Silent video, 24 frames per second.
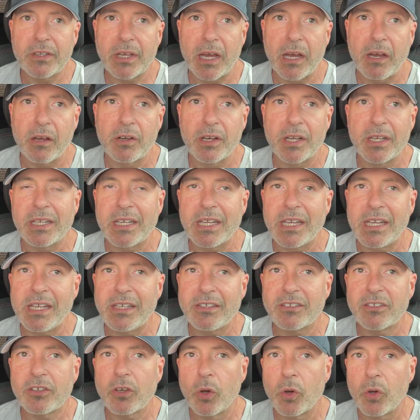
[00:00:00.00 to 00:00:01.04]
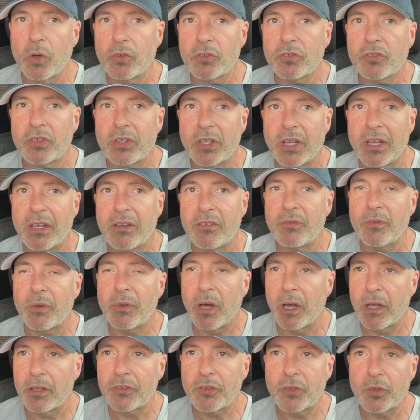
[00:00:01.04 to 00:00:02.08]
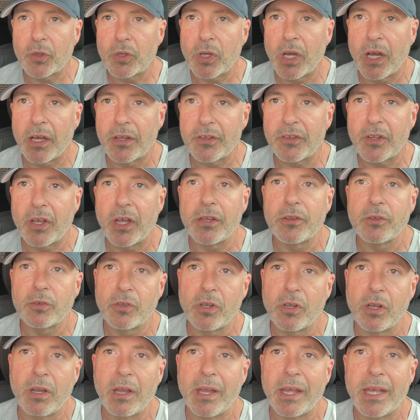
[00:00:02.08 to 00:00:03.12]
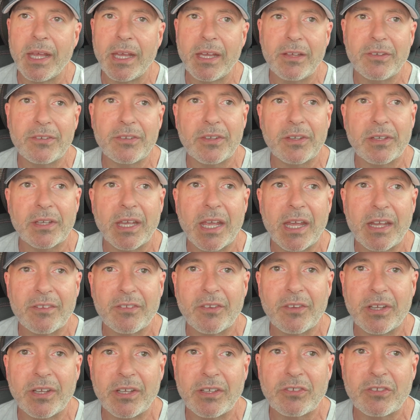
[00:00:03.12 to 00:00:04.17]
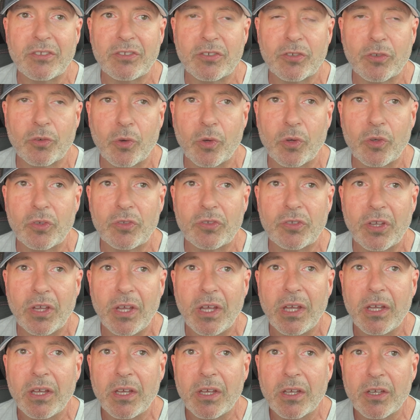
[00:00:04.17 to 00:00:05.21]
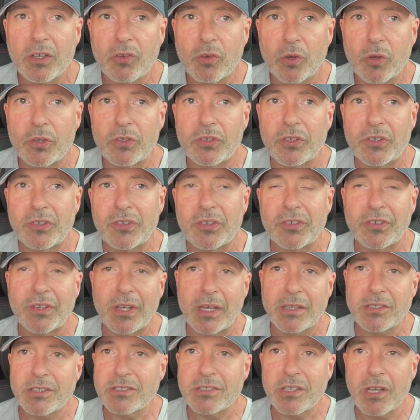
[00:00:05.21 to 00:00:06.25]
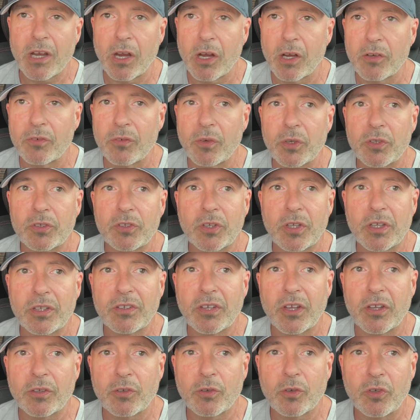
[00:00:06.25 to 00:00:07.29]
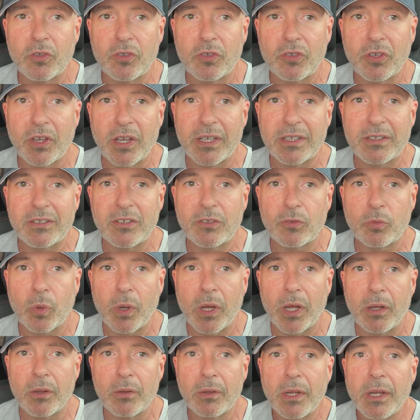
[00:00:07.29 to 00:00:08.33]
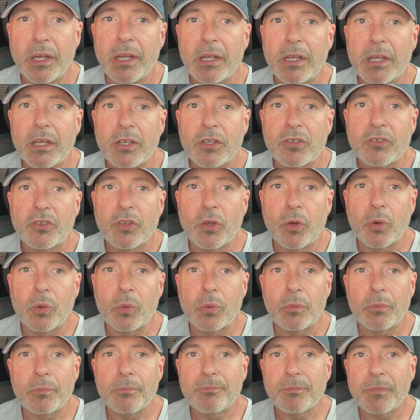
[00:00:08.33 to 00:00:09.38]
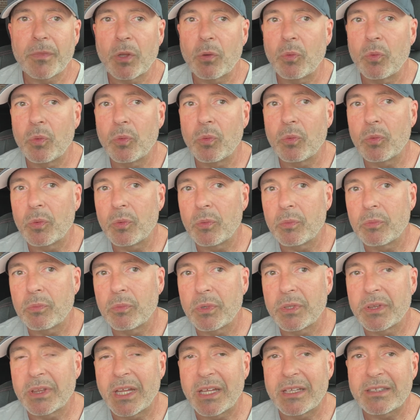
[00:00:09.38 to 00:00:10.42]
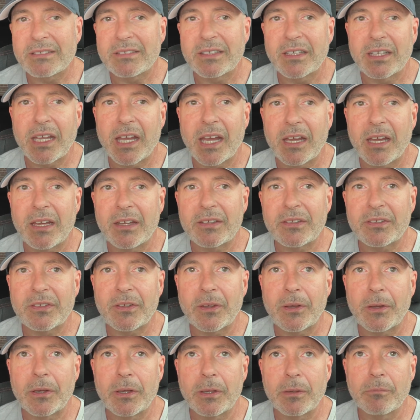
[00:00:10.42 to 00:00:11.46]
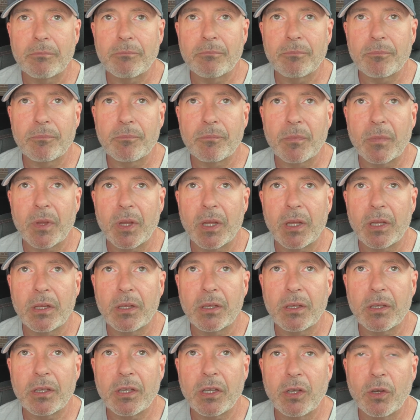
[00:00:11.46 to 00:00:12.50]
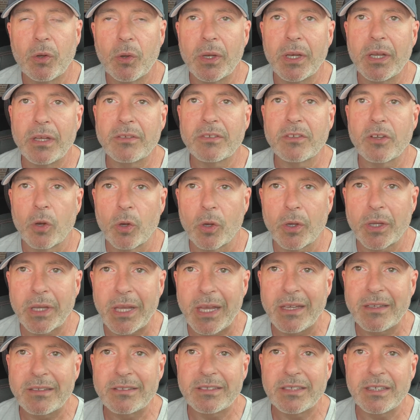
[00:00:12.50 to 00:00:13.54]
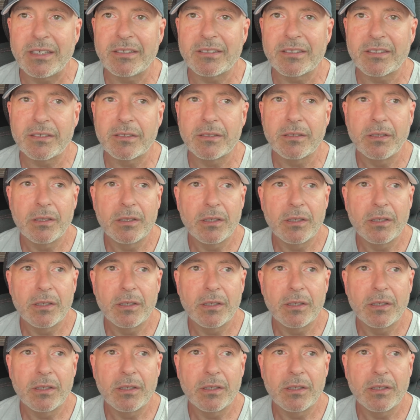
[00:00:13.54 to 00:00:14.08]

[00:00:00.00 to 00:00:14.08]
out on the East Coast have also caused other delays and cancellations of cruises. It's not just Carnival; it's other cruise lines as well. So, with that said, guys, it is a hurricane season.